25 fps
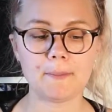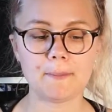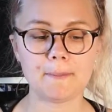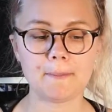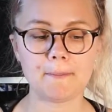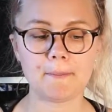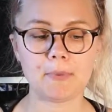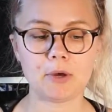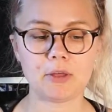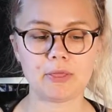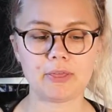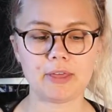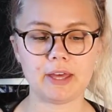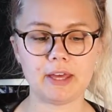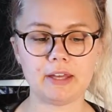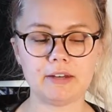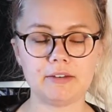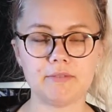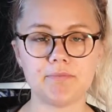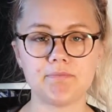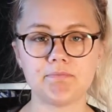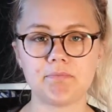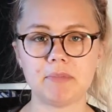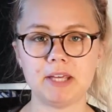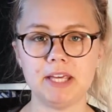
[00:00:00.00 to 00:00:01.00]
But
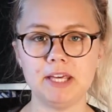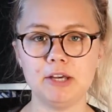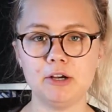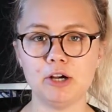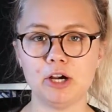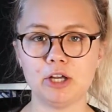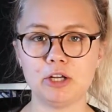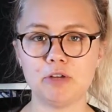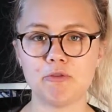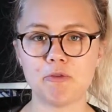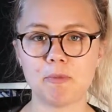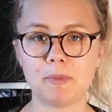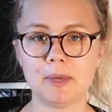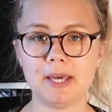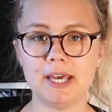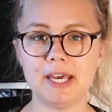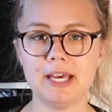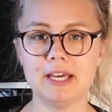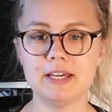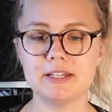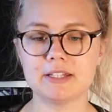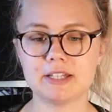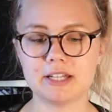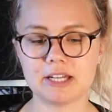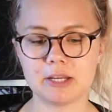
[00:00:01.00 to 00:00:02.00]
then he kind of
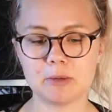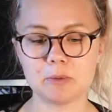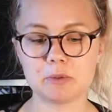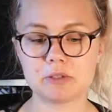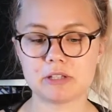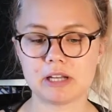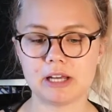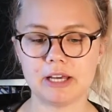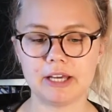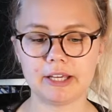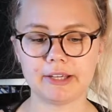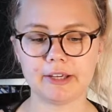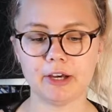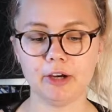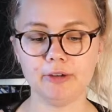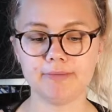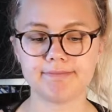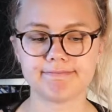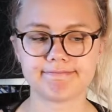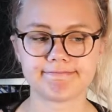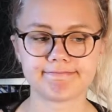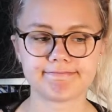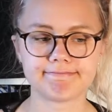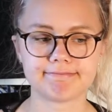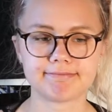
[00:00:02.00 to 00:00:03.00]
appeared and it was like, oh,
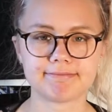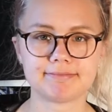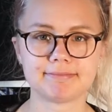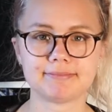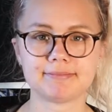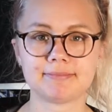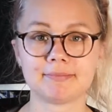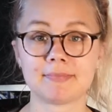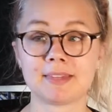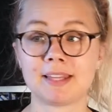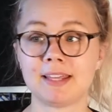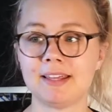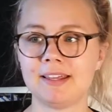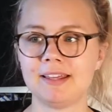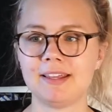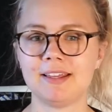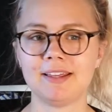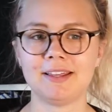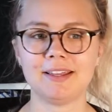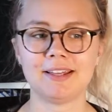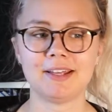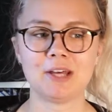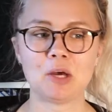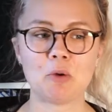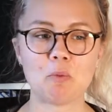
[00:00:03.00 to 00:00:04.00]

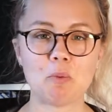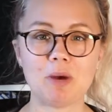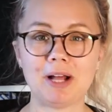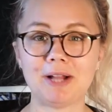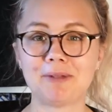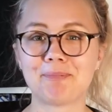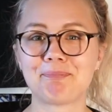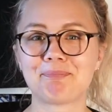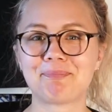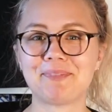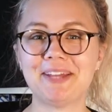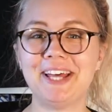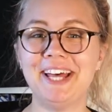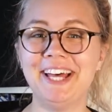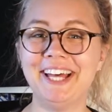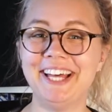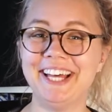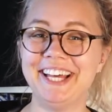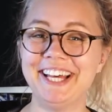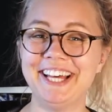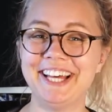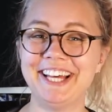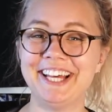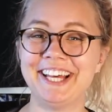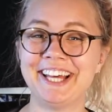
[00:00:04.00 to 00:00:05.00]
well,
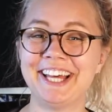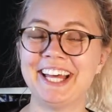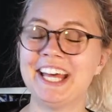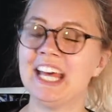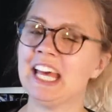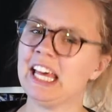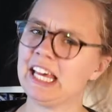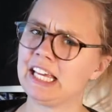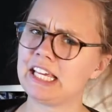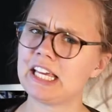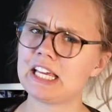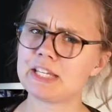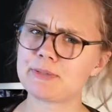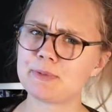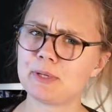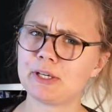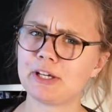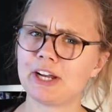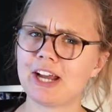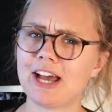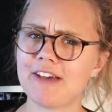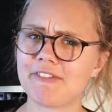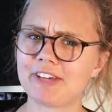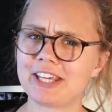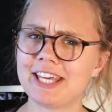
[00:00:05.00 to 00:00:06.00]
guess we've
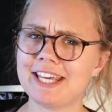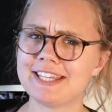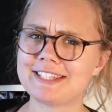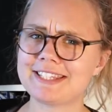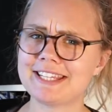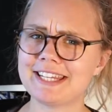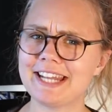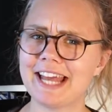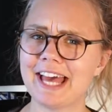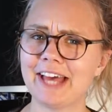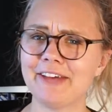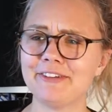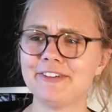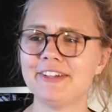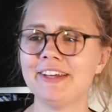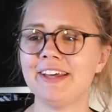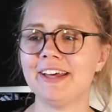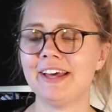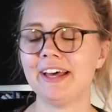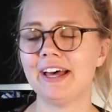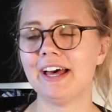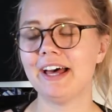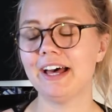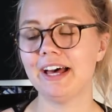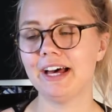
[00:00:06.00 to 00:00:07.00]
got to have a kitten now.
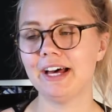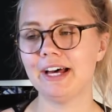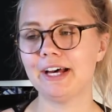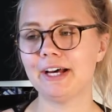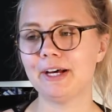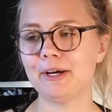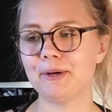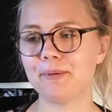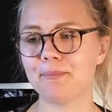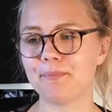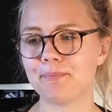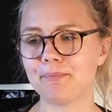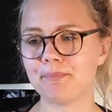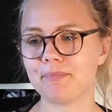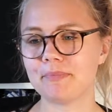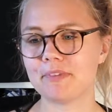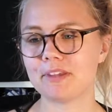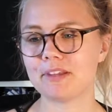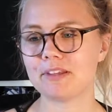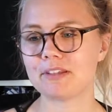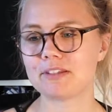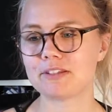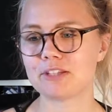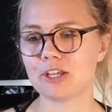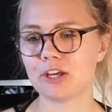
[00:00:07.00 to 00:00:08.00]

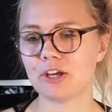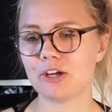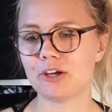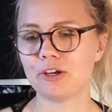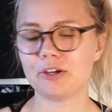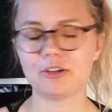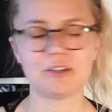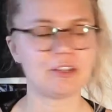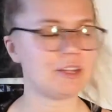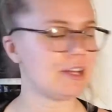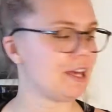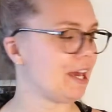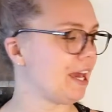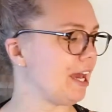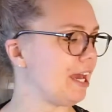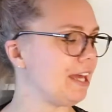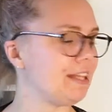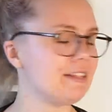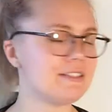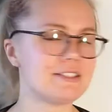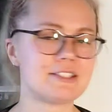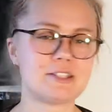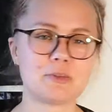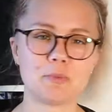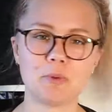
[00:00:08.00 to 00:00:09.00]
So
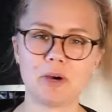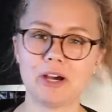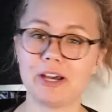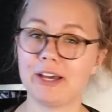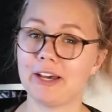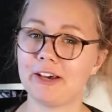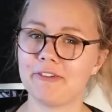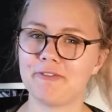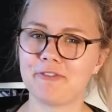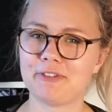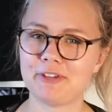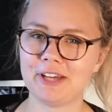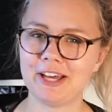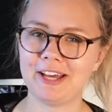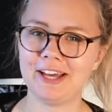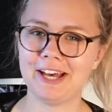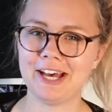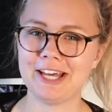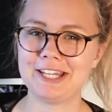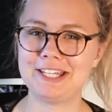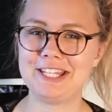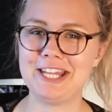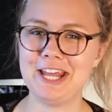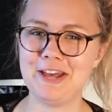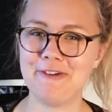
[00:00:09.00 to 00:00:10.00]
hence why I've
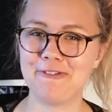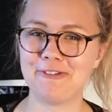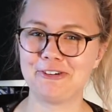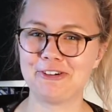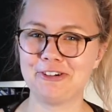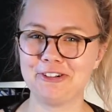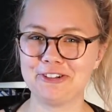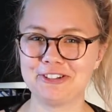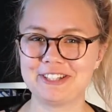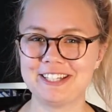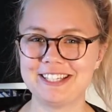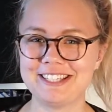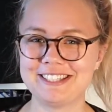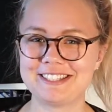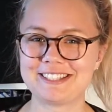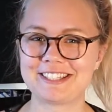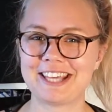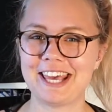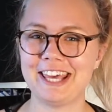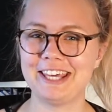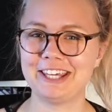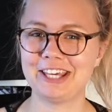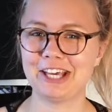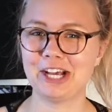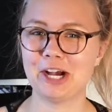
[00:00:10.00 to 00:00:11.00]
had difficulties
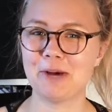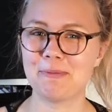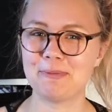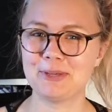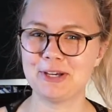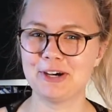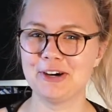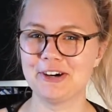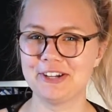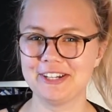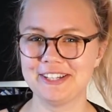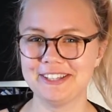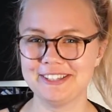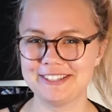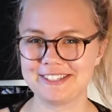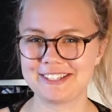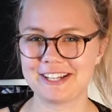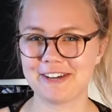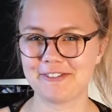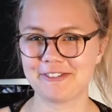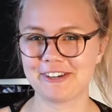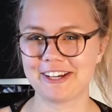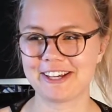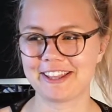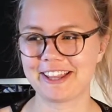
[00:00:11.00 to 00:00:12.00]
kicking up yarn and
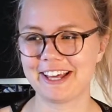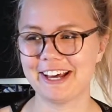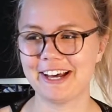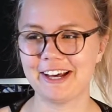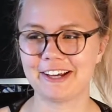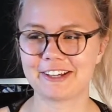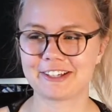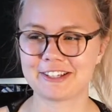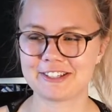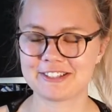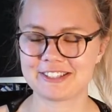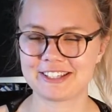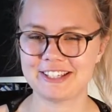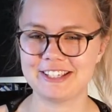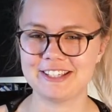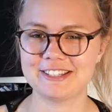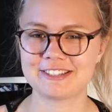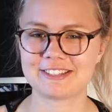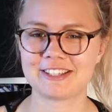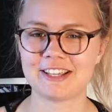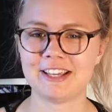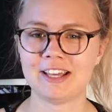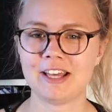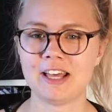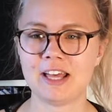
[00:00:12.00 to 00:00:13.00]
stuff like that, because he
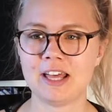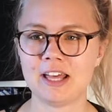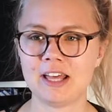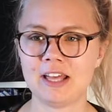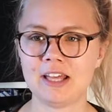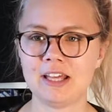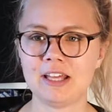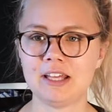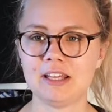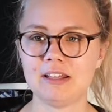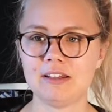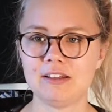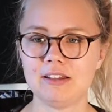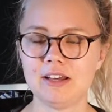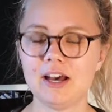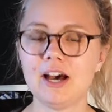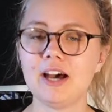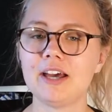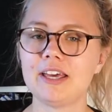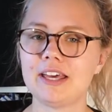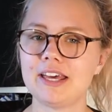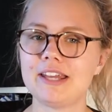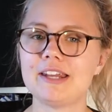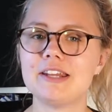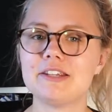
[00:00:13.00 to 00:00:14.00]
is
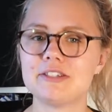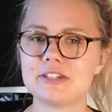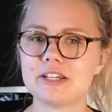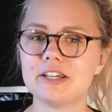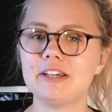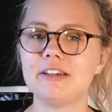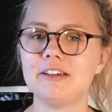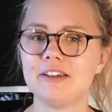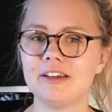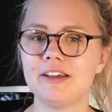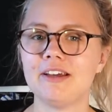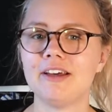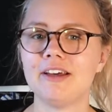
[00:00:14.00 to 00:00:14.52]
high energy.